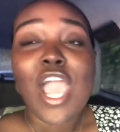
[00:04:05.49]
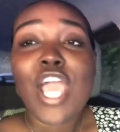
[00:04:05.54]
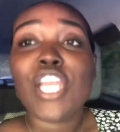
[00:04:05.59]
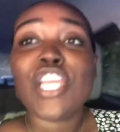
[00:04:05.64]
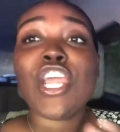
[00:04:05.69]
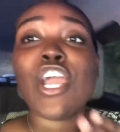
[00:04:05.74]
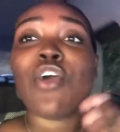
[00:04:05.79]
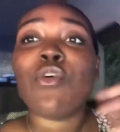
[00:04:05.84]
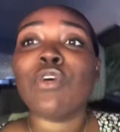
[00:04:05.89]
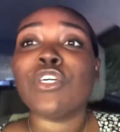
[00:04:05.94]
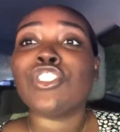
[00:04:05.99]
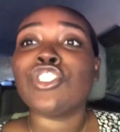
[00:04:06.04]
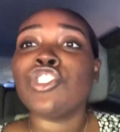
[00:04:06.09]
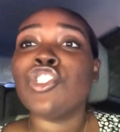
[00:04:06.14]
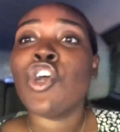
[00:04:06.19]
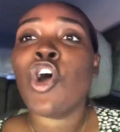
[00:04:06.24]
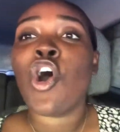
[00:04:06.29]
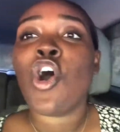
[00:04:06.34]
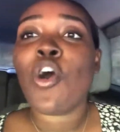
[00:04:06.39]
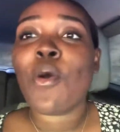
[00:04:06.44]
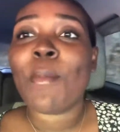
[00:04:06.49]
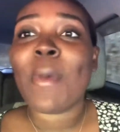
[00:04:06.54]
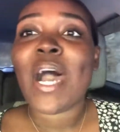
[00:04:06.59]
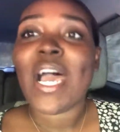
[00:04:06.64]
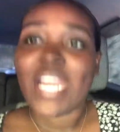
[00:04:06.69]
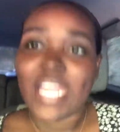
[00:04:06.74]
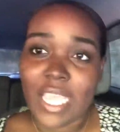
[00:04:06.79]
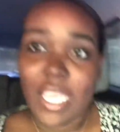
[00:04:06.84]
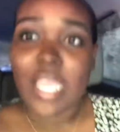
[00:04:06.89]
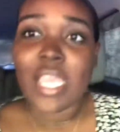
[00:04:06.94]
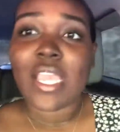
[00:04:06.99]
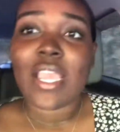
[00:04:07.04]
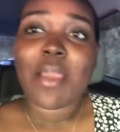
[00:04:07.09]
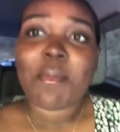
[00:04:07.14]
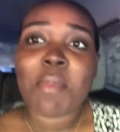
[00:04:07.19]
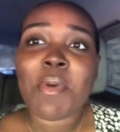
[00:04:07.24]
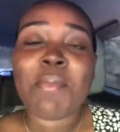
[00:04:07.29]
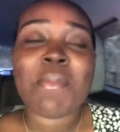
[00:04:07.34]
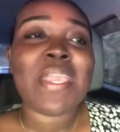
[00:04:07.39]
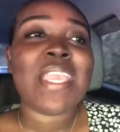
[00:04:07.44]
There was nobody.
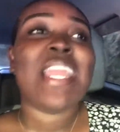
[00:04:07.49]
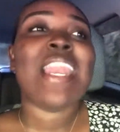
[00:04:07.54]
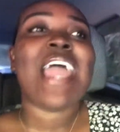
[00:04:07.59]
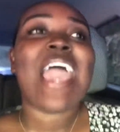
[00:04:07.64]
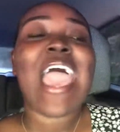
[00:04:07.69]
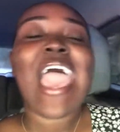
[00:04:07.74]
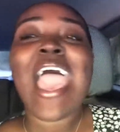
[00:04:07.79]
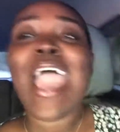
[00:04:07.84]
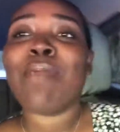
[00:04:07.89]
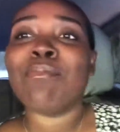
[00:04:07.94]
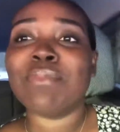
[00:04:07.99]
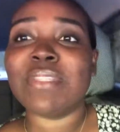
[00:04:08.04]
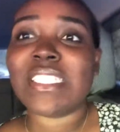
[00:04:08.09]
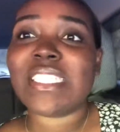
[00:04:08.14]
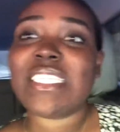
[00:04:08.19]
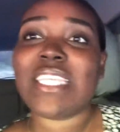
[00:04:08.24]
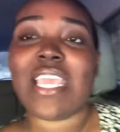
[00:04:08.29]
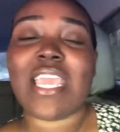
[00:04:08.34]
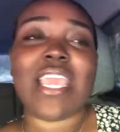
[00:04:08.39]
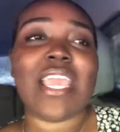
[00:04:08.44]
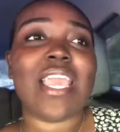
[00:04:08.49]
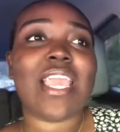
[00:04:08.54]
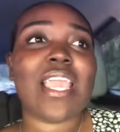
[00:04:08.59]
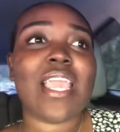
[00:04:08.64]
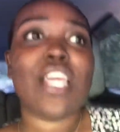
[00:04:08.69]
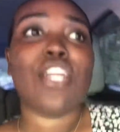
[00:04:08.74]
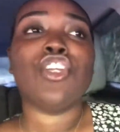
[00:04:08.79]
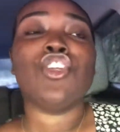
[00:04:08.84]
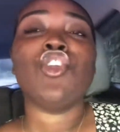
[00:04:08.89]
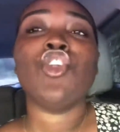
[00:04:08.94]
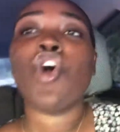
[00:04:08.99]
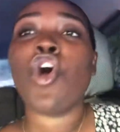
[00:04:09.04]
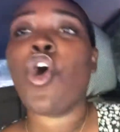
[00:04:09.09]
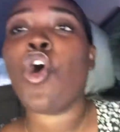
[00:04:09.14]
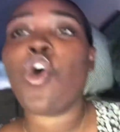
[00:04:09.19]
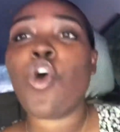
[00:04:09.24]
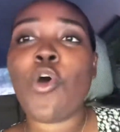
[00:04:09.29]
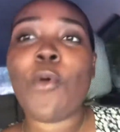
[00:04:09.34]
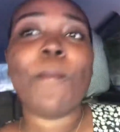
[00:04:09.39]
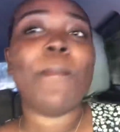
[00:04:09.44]
I mean, empty.
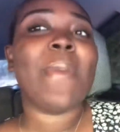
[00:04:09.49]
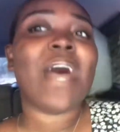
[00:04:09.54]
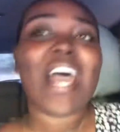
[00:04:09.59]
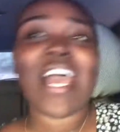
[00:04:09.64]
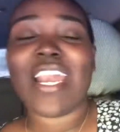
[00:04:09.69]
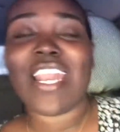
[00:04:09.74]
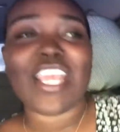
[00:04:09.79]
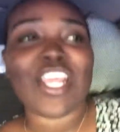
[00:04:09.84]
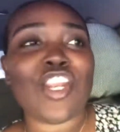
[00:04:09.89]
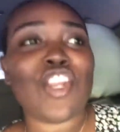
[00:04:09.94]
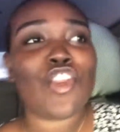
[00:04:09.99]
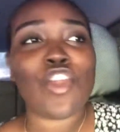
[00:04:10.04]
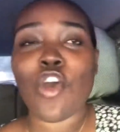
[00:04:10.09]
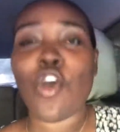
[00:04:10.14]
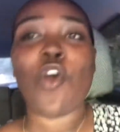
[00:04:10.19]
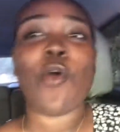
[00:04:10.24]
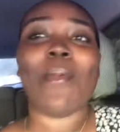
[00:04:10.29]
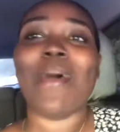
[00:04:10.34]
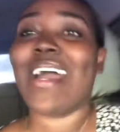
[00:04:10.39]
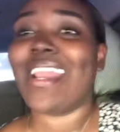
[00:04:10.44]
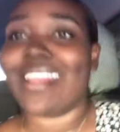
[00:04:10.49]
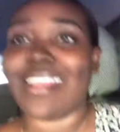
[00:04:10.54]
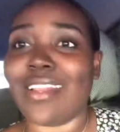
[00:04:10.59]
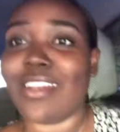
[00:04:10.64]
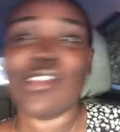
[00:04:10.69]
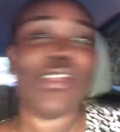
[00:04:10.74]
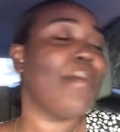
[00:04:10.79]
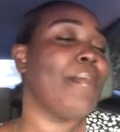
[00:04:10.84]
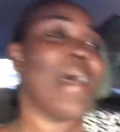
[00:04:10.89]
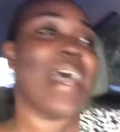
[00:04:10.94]
Nobody, no auntie, no